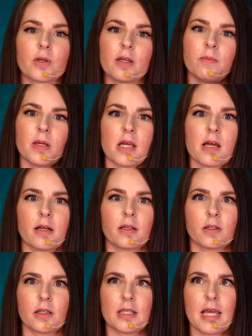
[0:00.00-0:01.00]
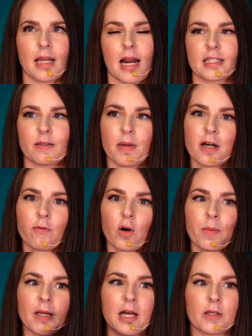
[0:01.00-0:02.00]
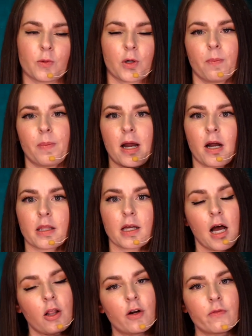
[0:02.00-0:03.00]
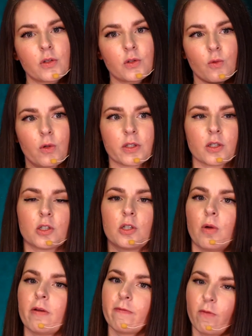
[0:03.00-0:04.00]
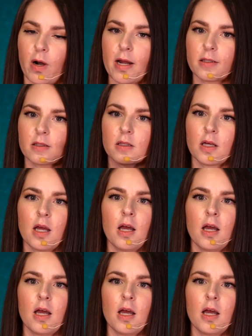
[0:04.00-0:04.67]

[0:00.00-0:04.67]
can be taken as a metaphor because we're comparing the color of the stools to a forest.